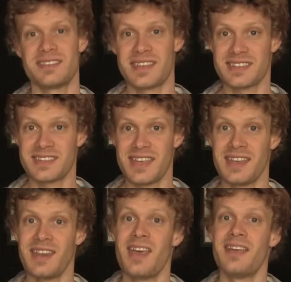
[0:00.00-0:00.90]
Since
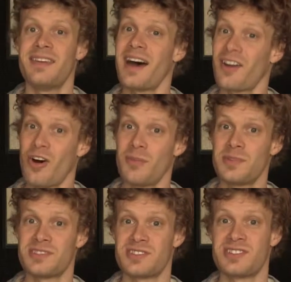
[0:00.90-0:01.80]
then, not all
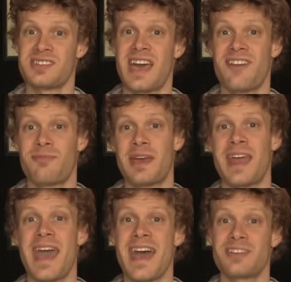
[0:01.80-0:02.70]
musicians have
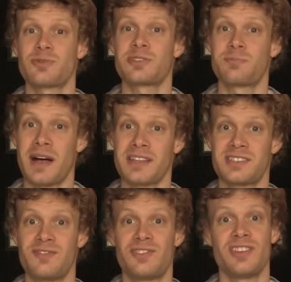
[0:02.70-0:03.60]
been as
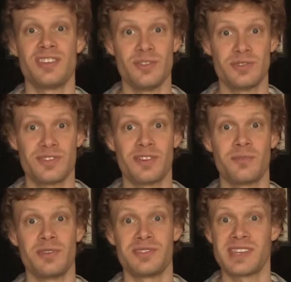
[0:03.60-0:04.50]
responsive to the use of their
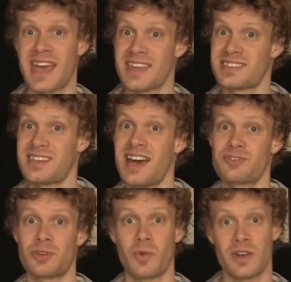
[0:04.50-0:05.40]
music as
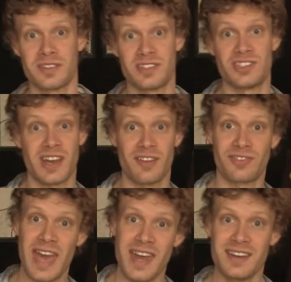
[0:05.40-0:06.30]
Sinatra was to John F.
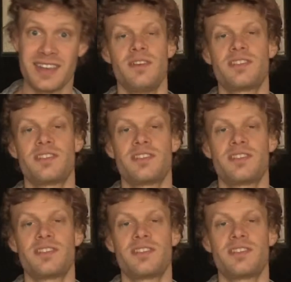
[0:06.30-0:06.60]
Kennedy.